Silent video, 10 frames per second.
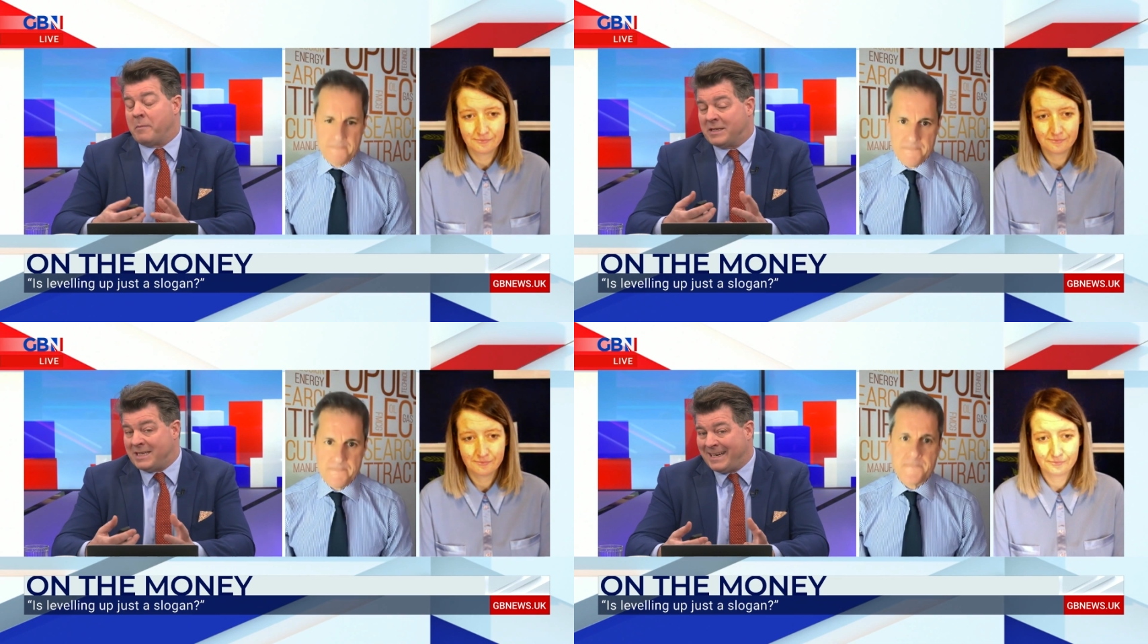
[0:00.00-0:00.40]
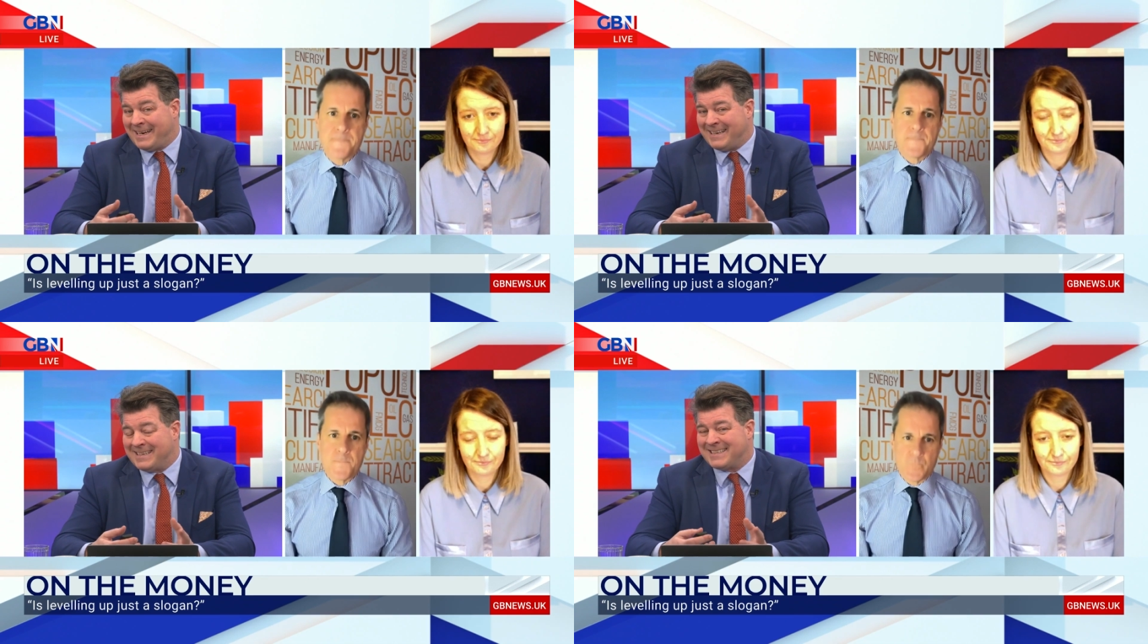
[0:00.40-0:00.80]
Speaker 1: a
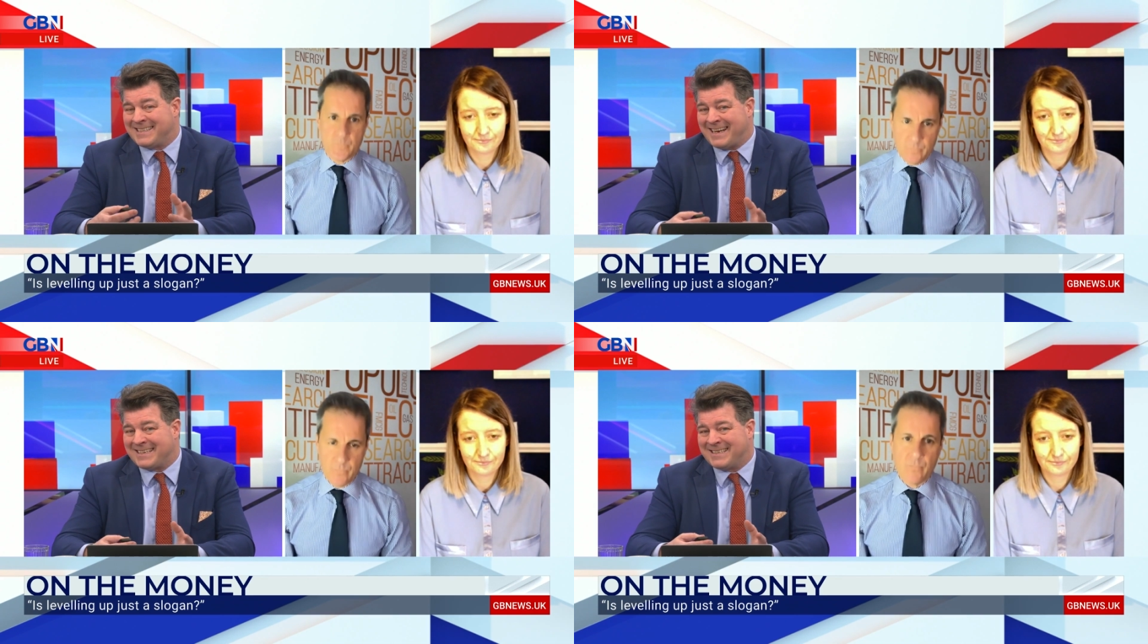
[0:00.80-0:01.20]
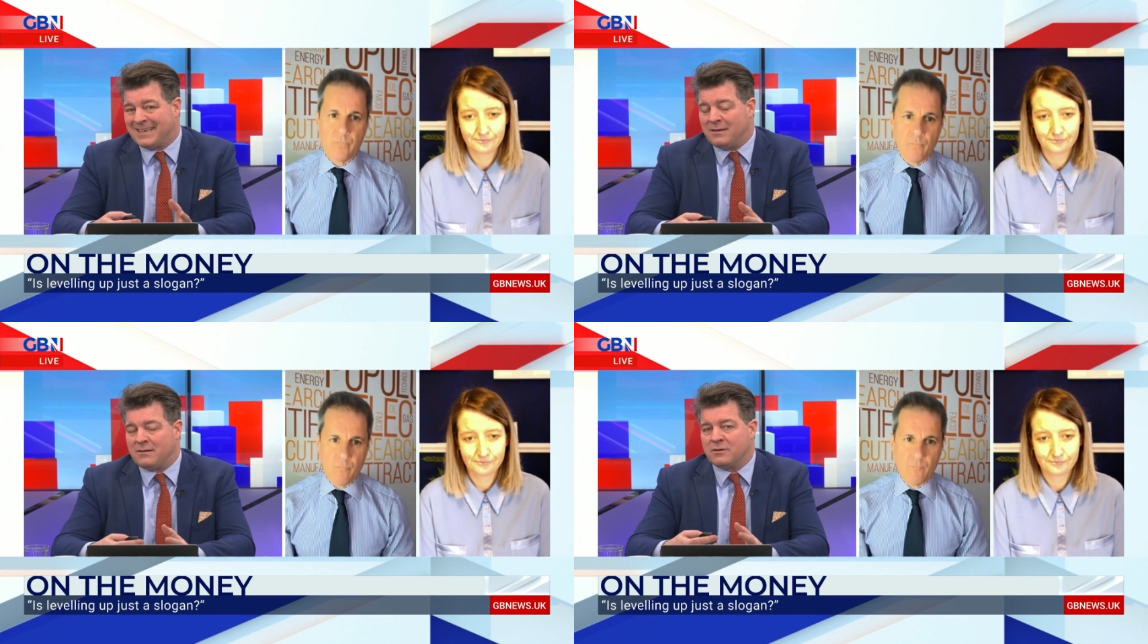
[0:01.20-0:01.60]
particular
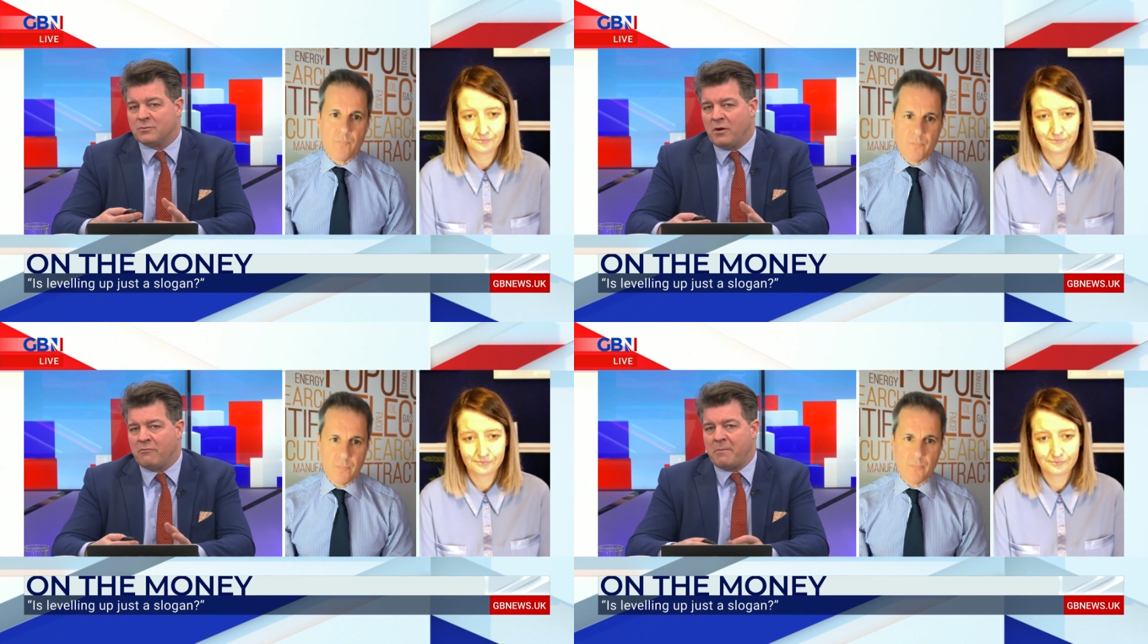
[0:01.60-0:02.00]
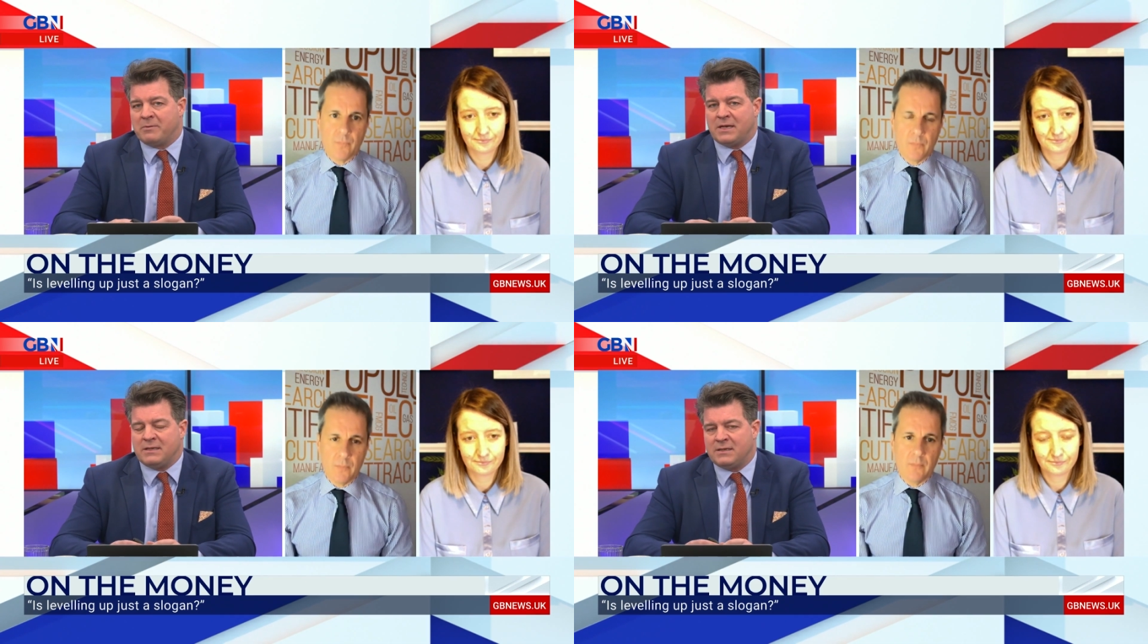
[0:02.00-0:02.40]
sector that's well
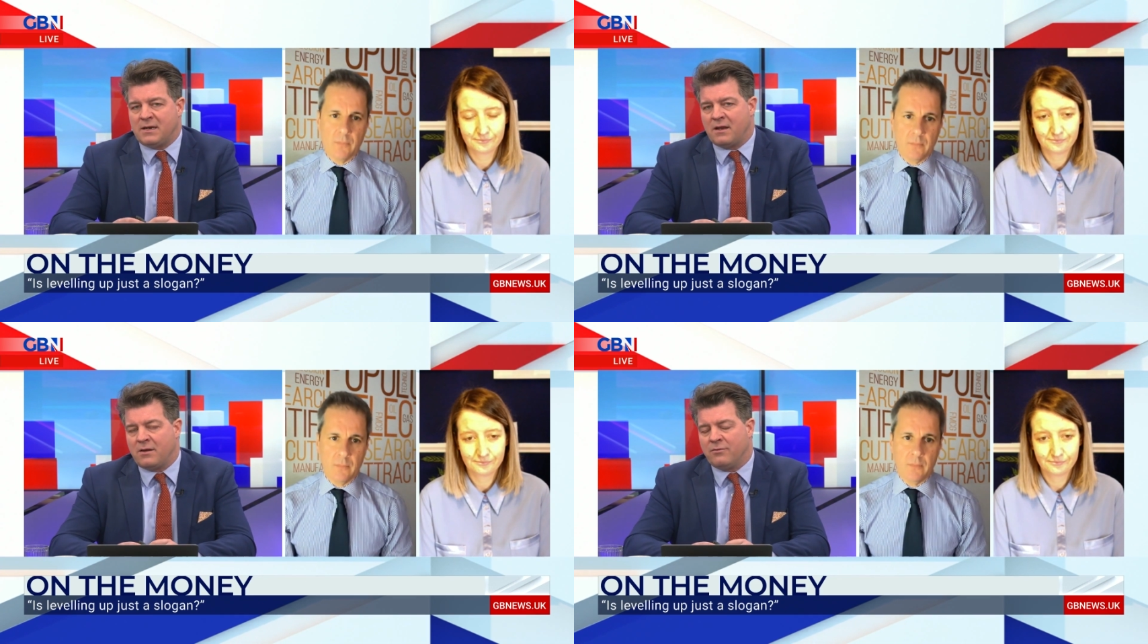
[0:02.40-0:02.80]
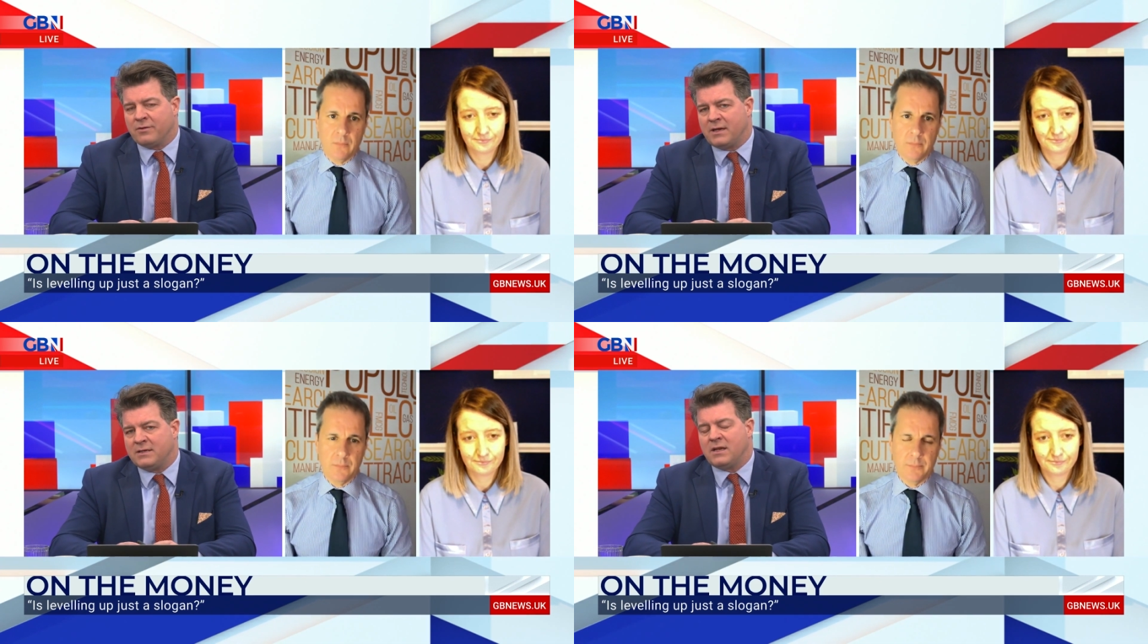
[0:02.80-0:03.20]
represented in the
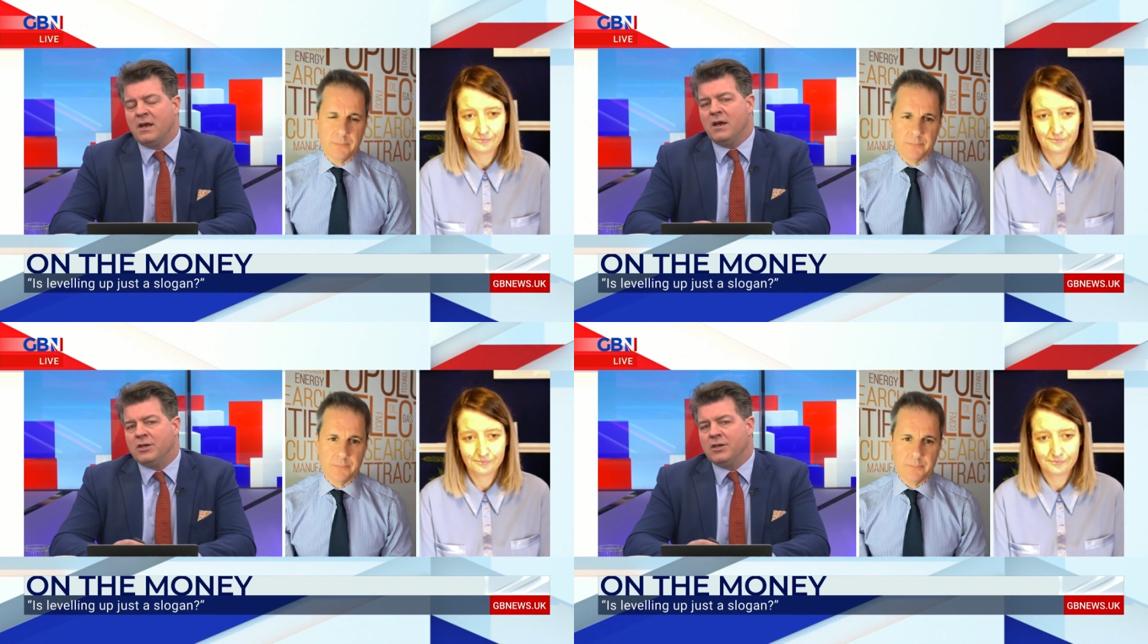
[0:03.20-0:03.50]
North East.